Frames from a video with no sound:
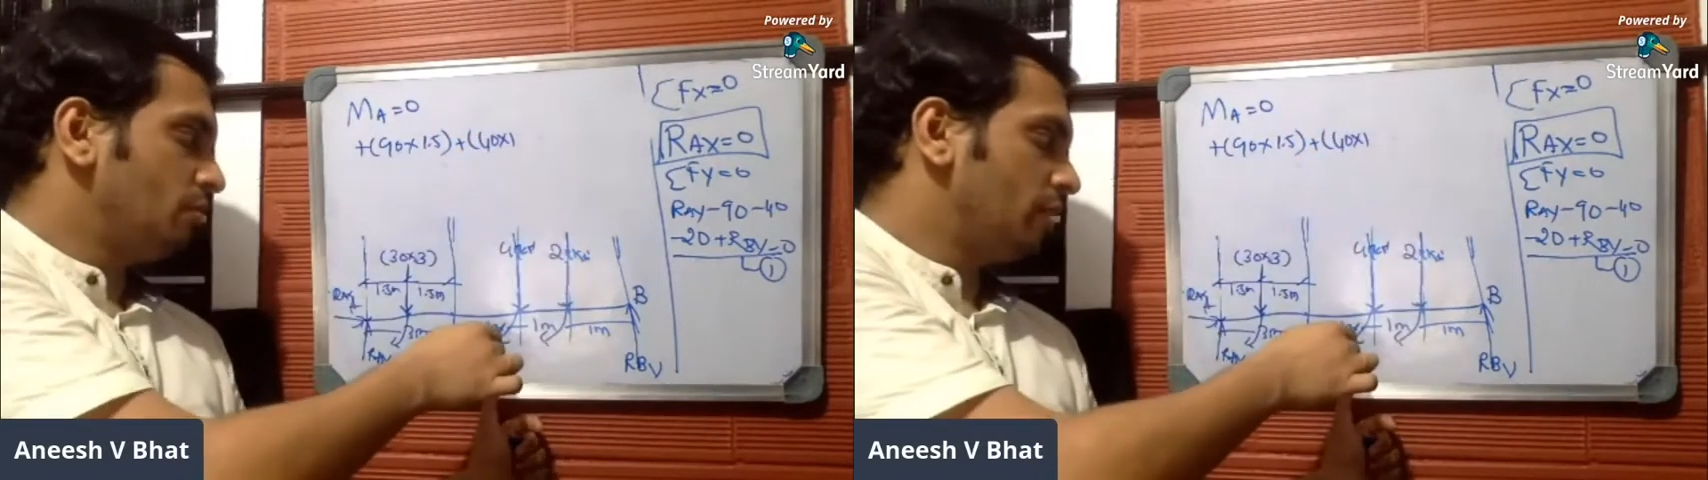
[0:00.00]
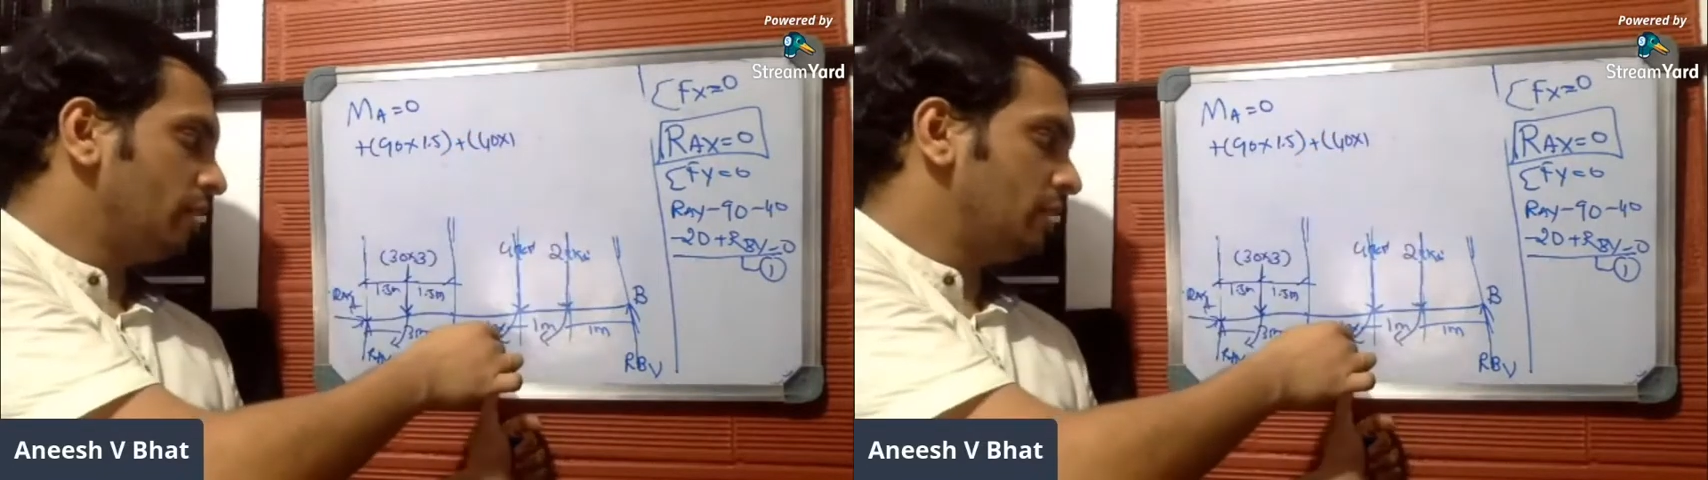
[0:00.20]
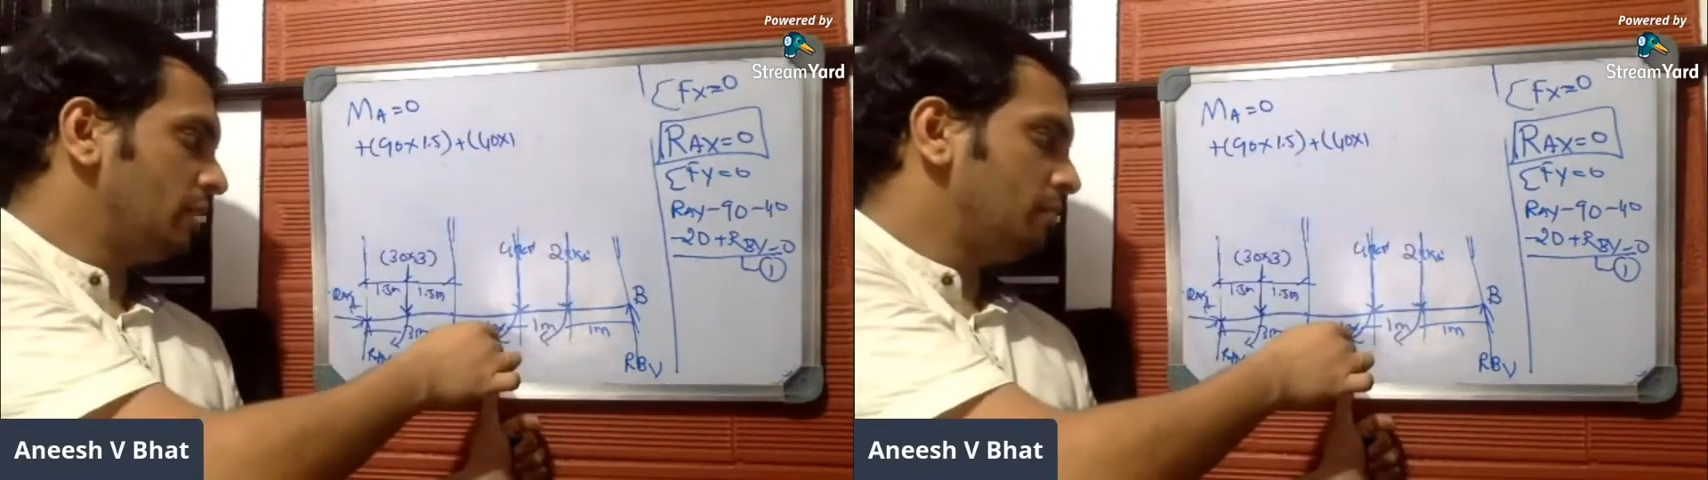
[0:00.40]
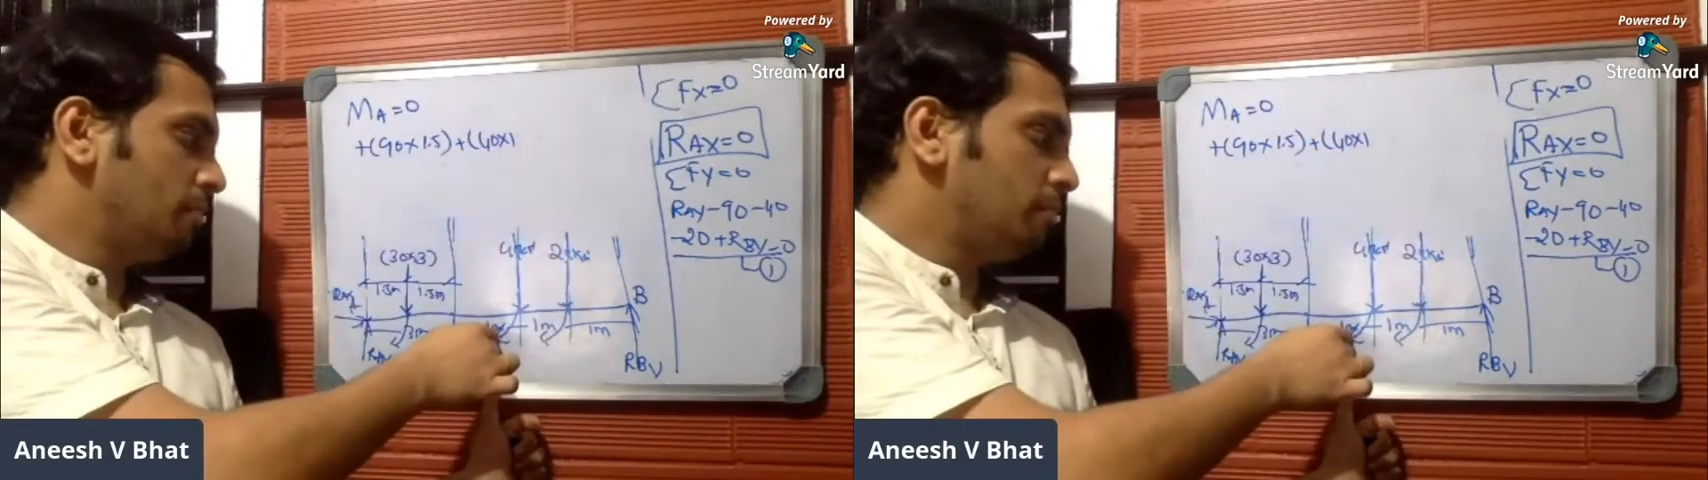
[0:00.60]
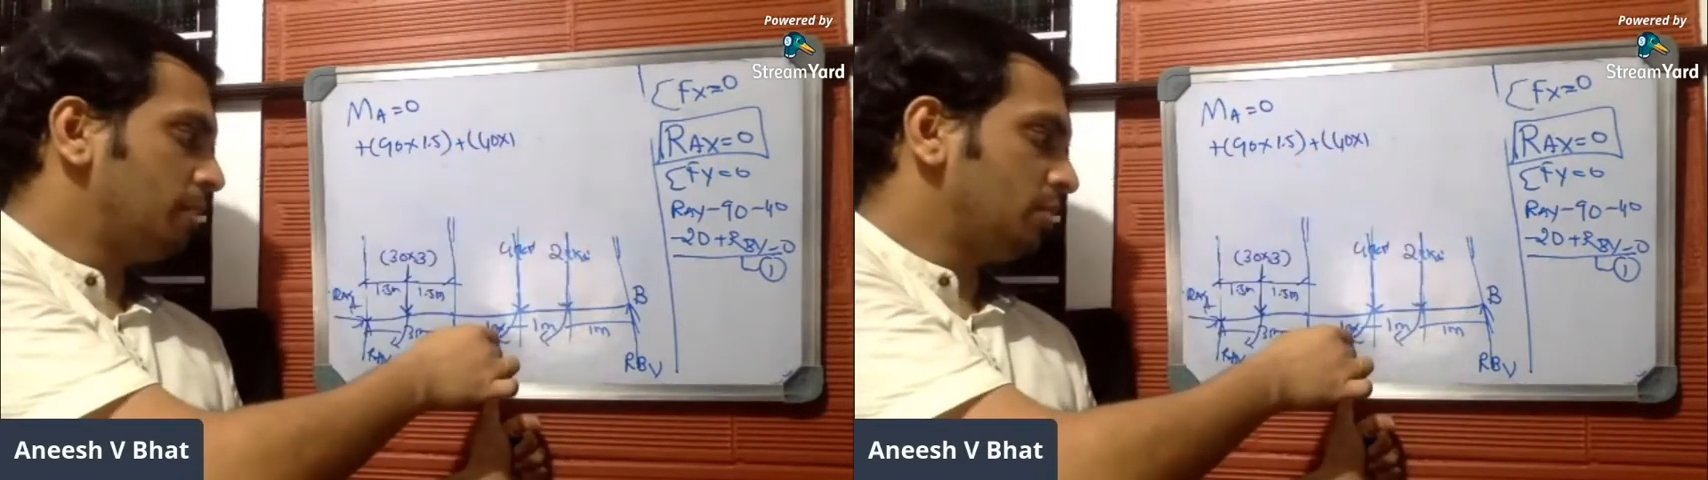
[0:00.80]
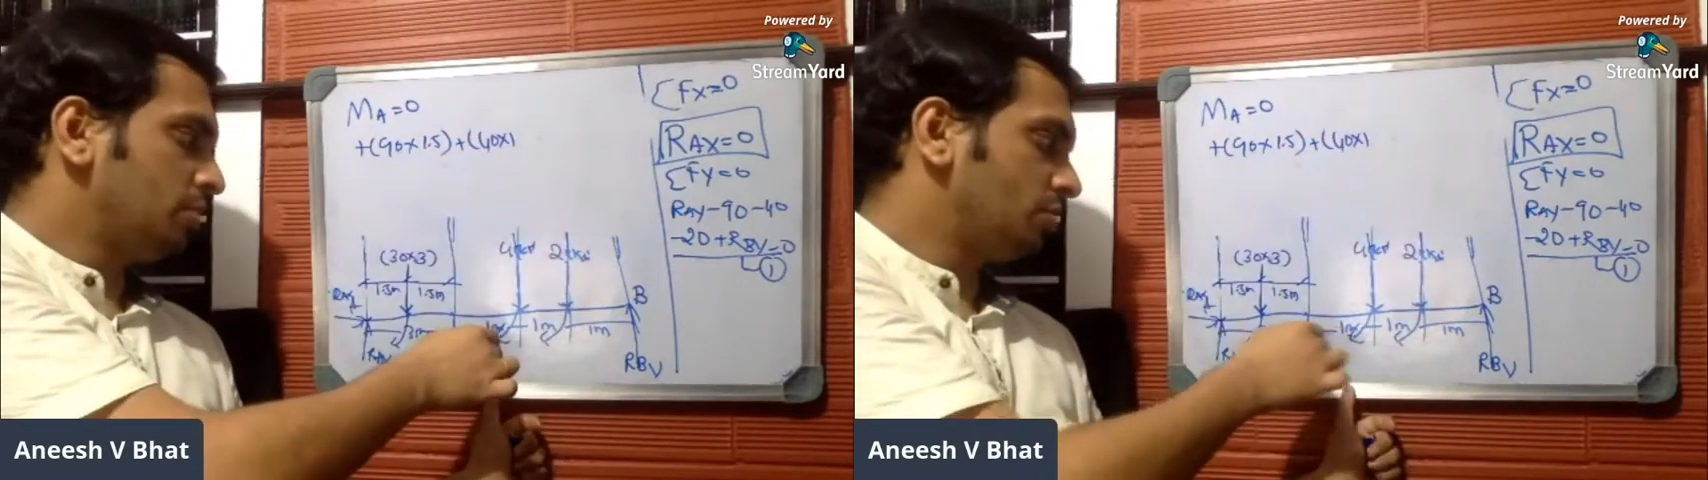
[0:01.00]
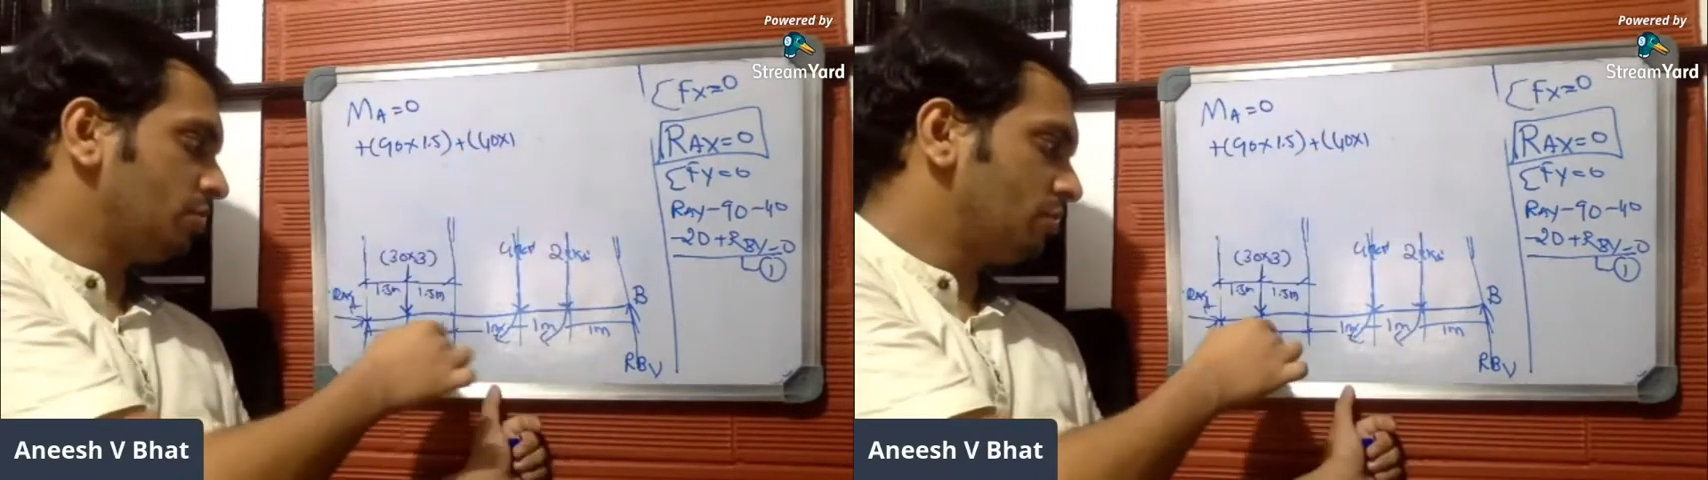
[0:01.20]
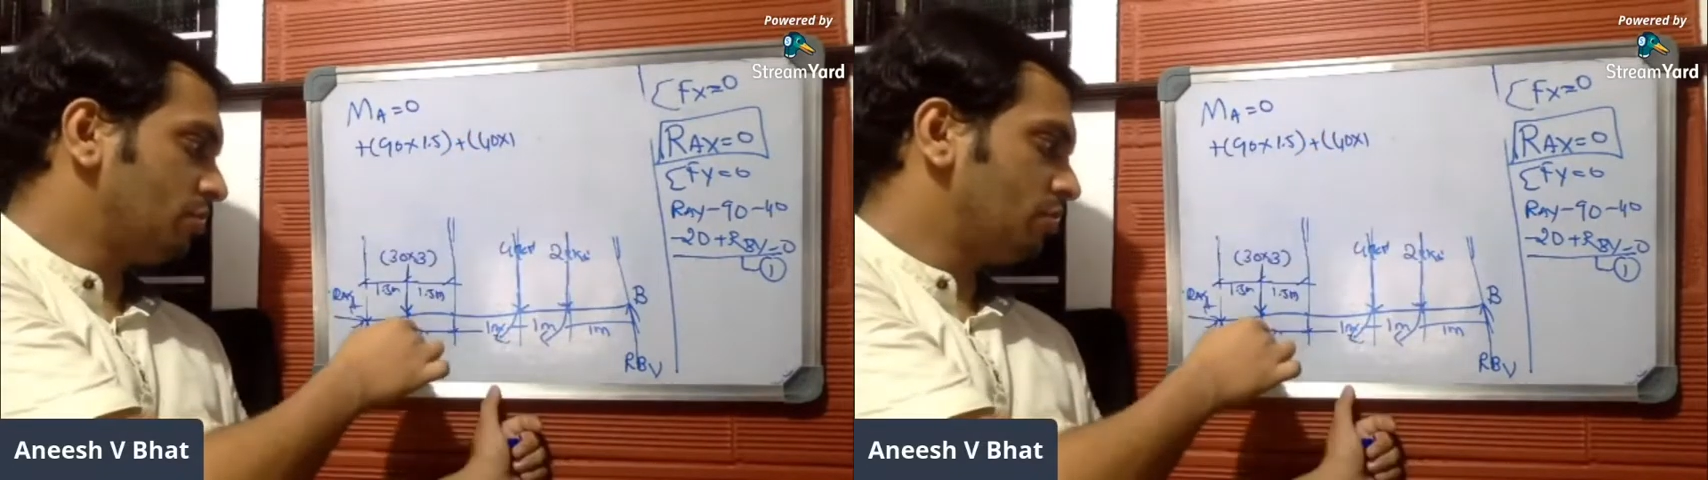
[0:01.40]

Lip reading: 1 plus